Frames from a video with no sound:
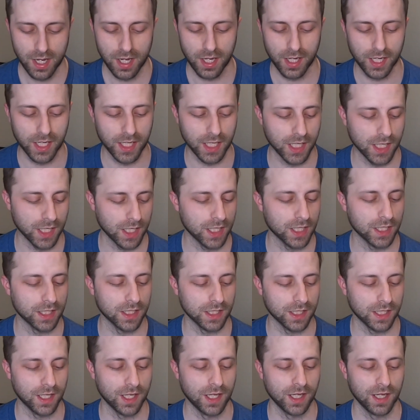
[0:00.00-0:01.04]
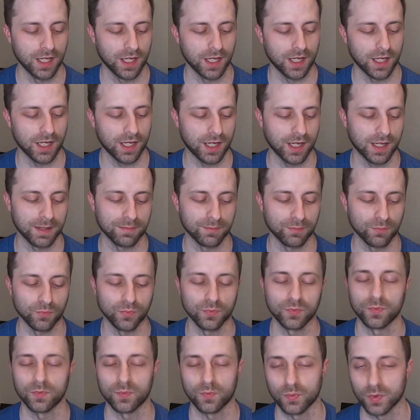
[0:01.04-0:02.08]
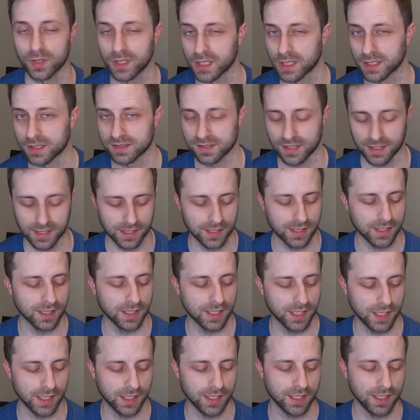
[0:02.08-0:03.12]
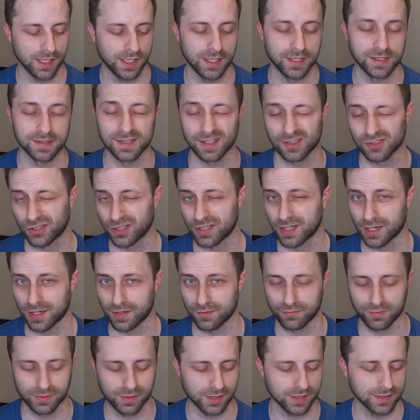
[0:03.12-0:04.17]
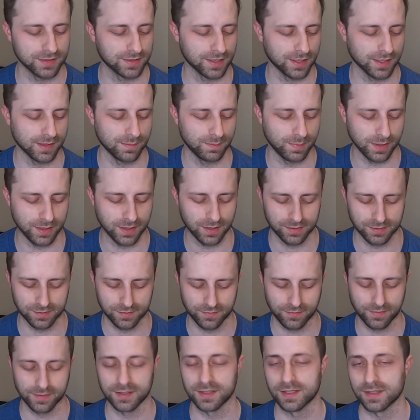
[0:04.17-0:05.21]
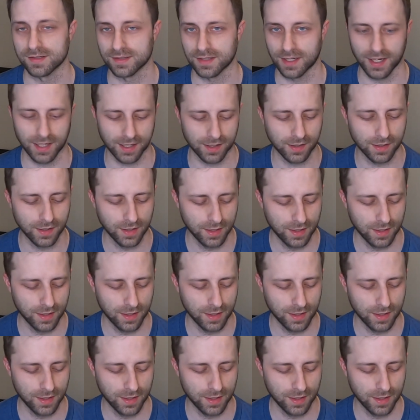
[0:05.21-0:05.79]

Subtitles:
and I'm really excited, and he's actually kind of really excited because of the design